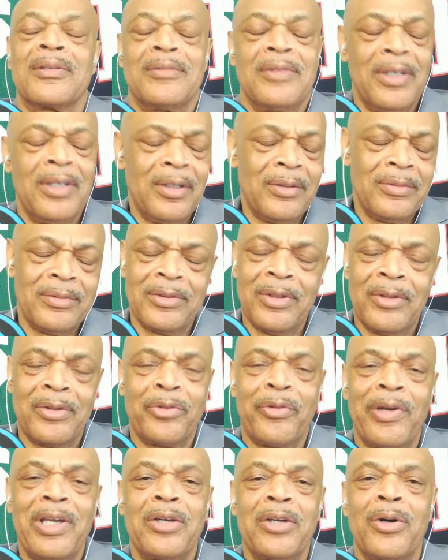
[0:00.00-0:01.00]
No, no, a
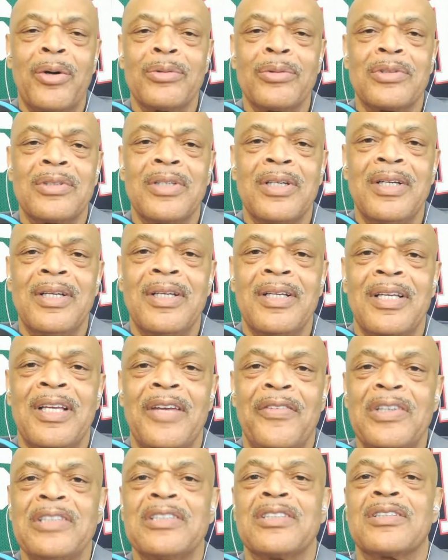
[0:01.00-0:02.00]
great coach, if
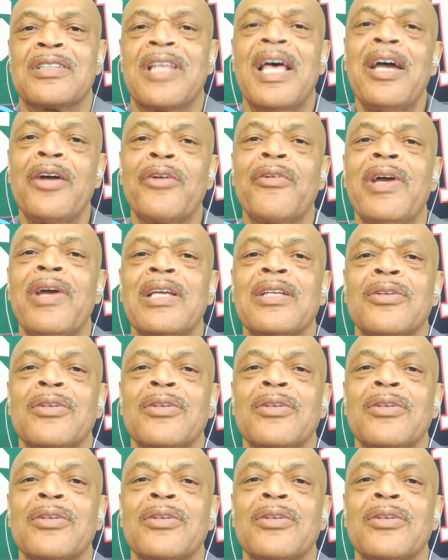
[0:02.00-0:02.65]
he's that great,